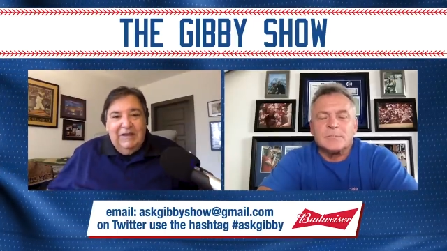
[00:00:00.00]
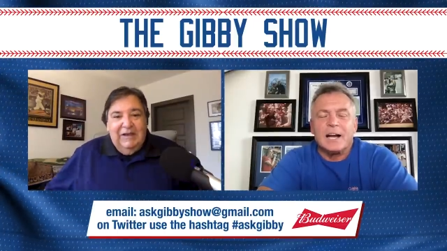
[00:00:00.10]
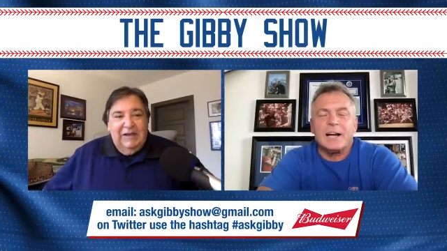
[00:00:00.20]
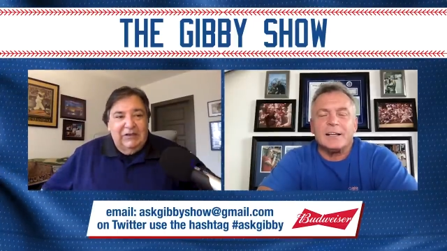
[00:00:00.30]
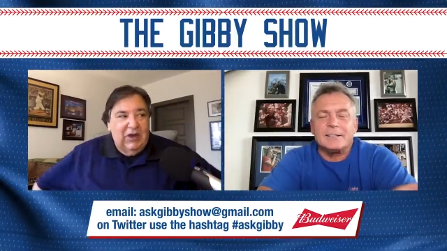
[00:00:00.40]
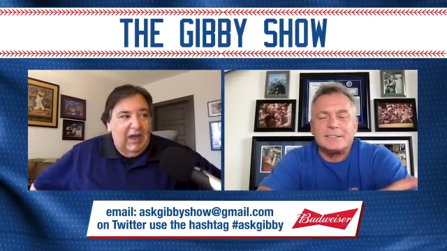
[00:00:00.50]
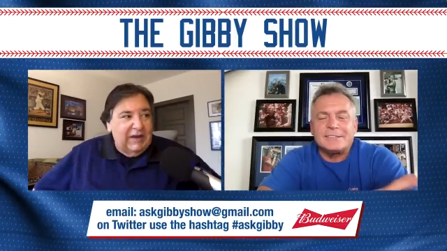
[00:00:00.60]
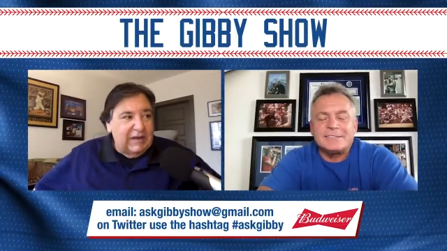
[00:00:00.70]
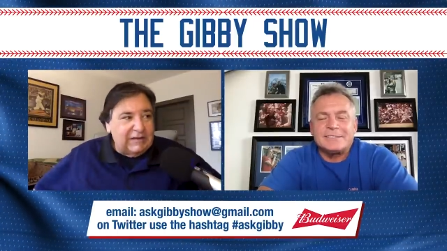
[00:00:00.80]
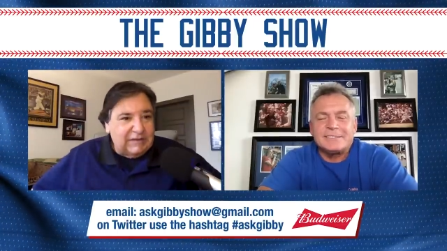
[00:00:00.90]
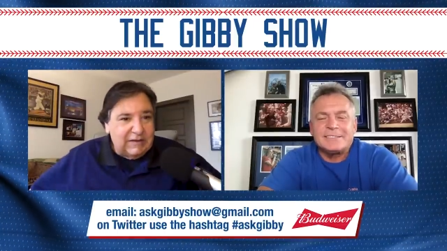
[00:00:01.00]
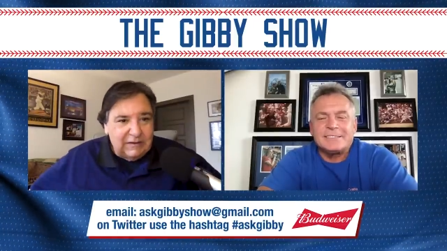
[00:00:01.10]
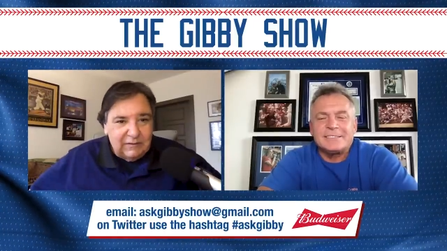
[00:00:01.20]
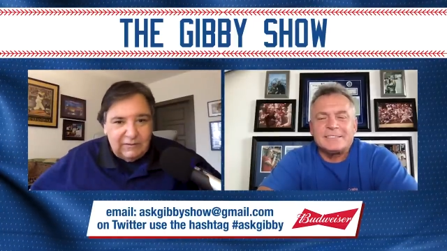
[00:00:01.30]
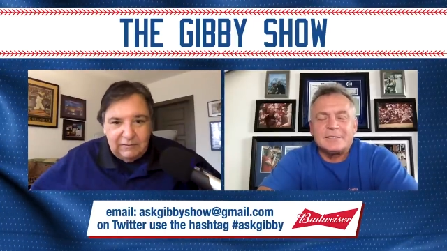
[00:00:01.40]
Speaker 1: Uh, nice. John, that's
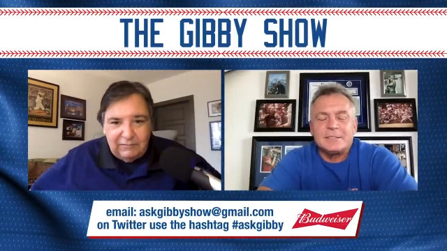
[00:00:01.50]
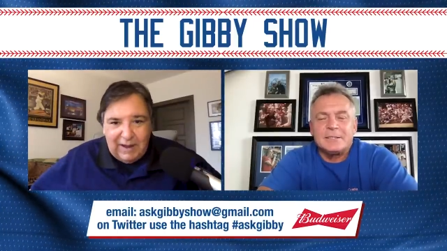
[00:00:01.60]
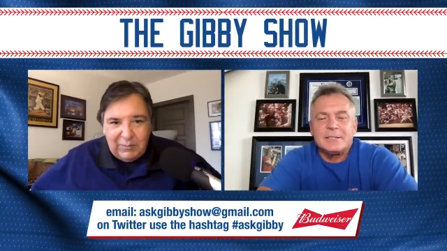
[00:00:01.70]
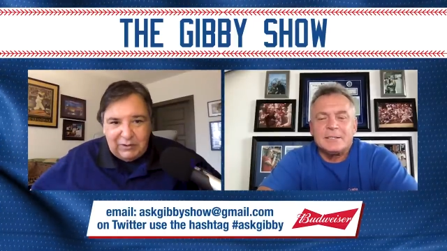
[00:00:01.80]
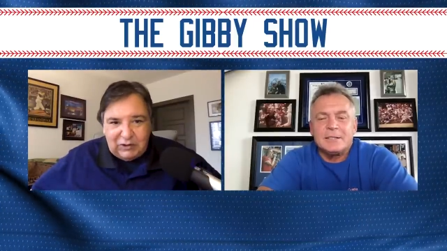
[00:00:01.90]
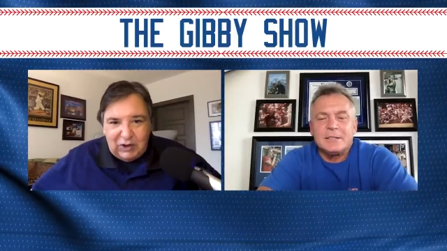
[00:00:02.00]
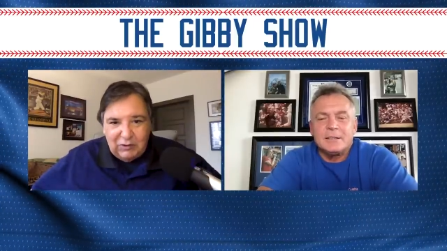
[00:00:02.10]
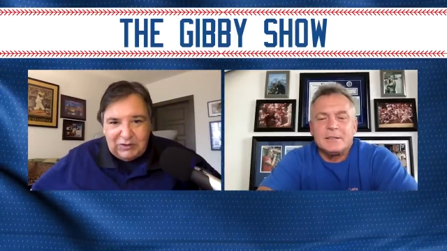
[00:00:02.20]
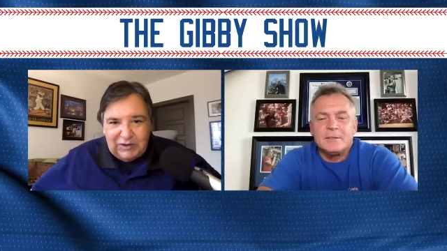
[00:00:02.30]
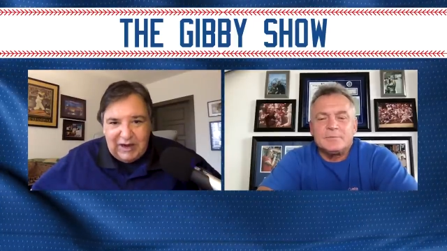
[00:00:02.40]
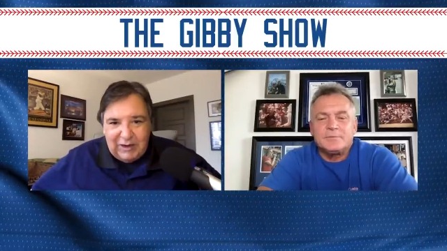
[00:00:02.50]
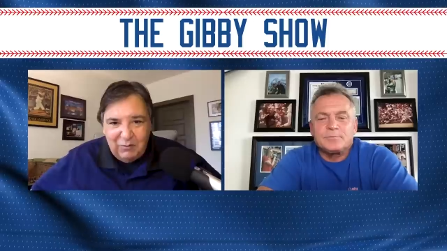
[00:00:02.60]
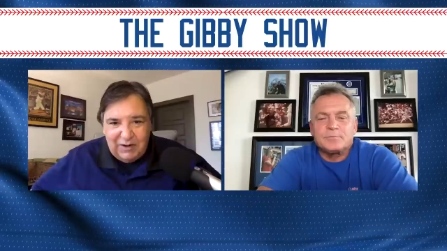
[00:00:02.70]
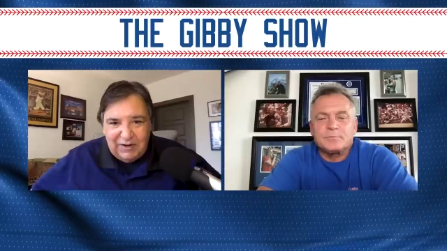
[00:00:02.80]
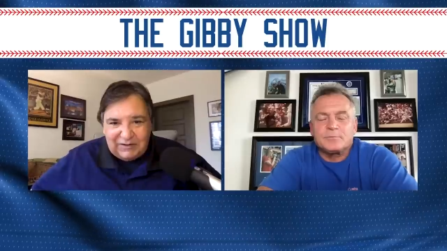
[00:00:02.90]
uh, a fabulous show today.
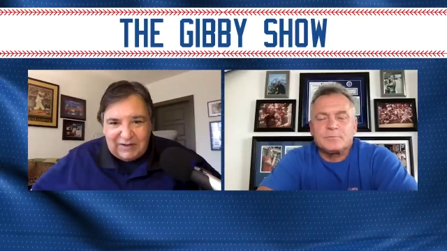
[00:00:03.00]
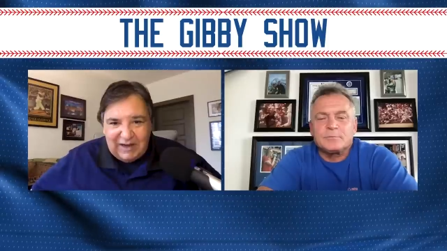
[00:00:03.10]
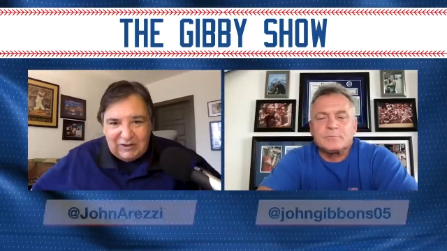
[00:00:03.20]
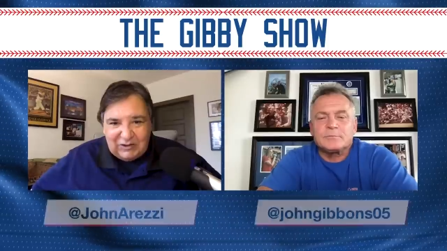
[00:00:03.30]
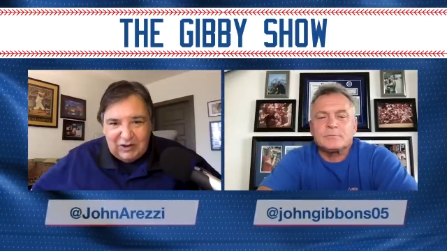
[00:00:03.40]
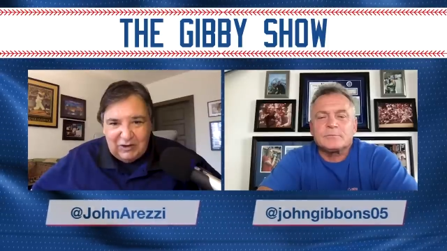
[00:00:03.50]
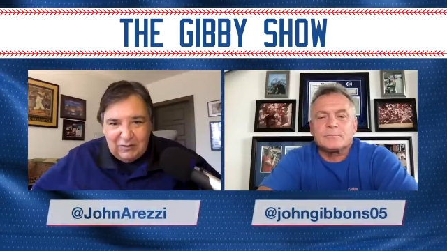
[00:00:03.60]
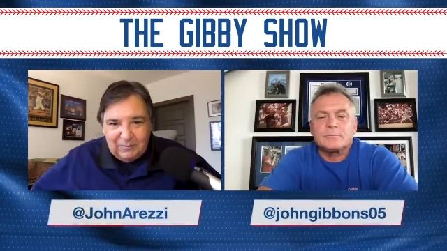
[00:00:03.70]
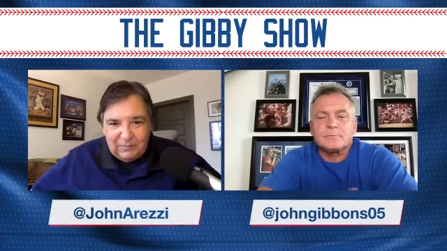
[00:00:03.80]
What an exciting show.